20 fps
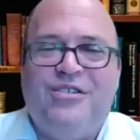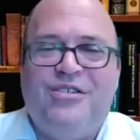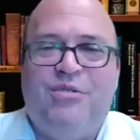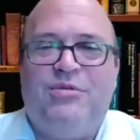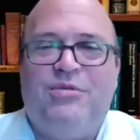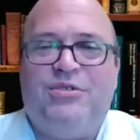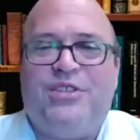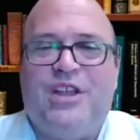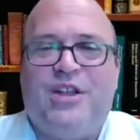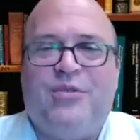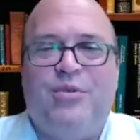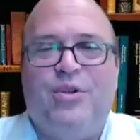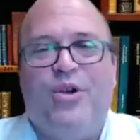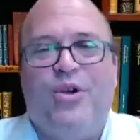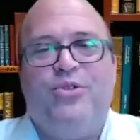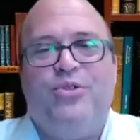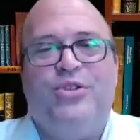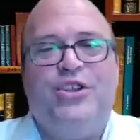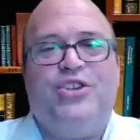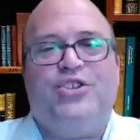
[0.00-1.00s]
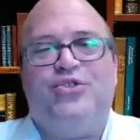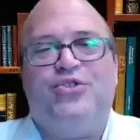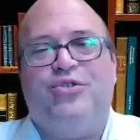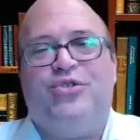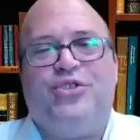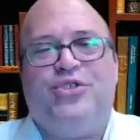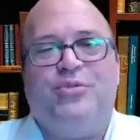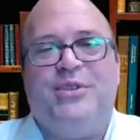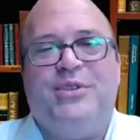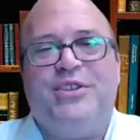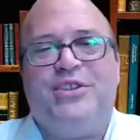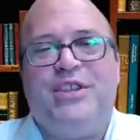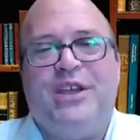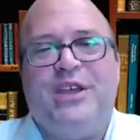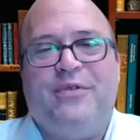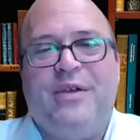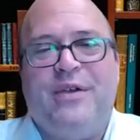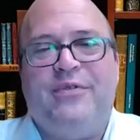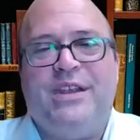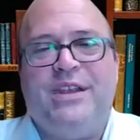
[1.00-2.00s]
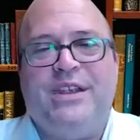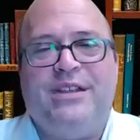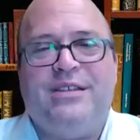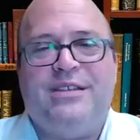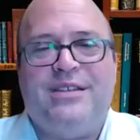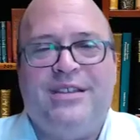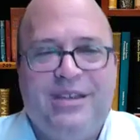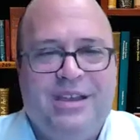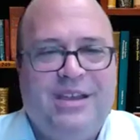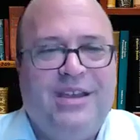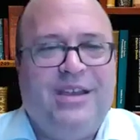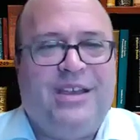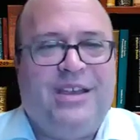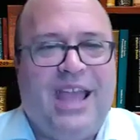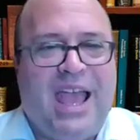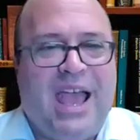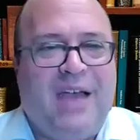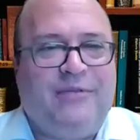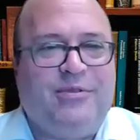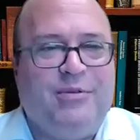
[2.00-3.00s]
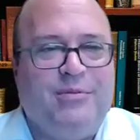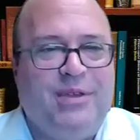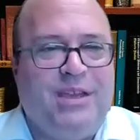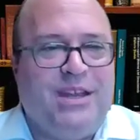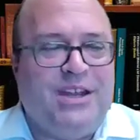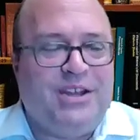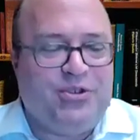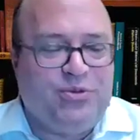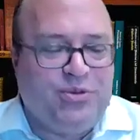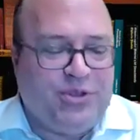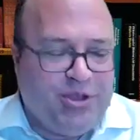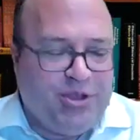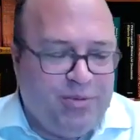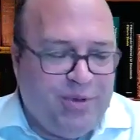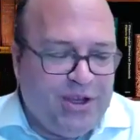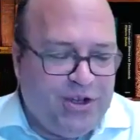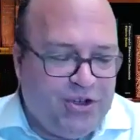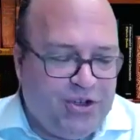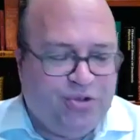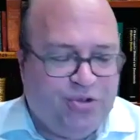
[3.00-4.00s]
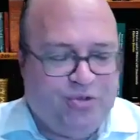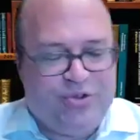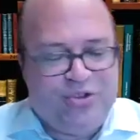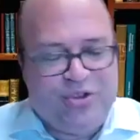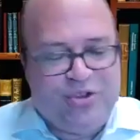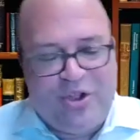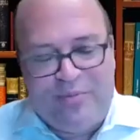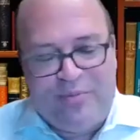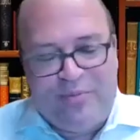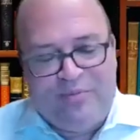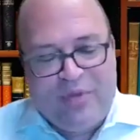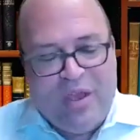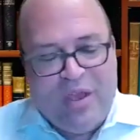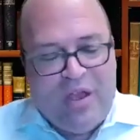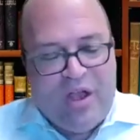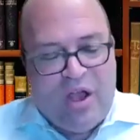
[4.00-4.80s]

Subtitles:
Almost like we hold these truths to be self-evident. You have to be in Israel to be a Jew. So